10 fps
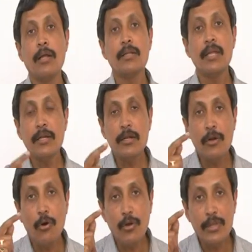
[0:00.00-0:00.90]
Then
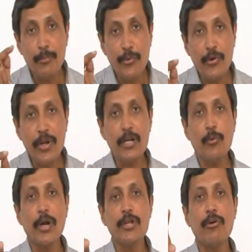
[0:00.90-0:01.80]
on the product
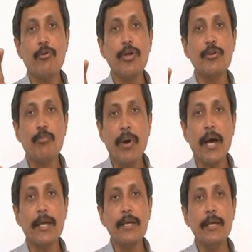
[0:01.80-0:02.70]
what you are going to
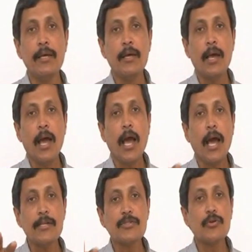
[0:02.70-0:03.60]
buy
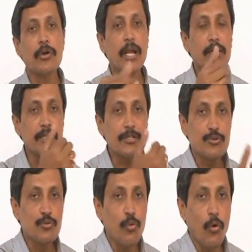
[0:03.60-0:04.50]
has got at least
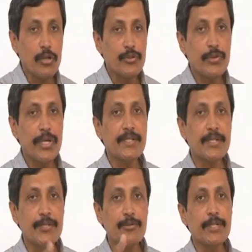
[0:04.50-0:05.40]
2 or 3
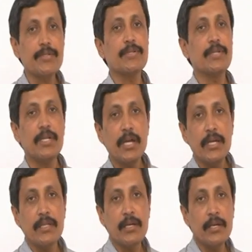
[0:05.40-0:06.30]
excess duties in
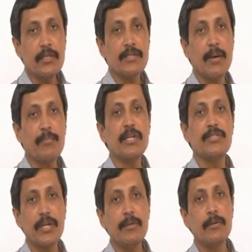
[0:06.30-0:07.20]
the supply
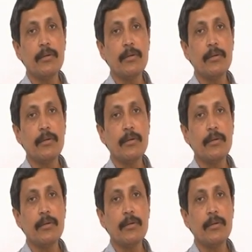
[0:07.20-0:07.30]
chain.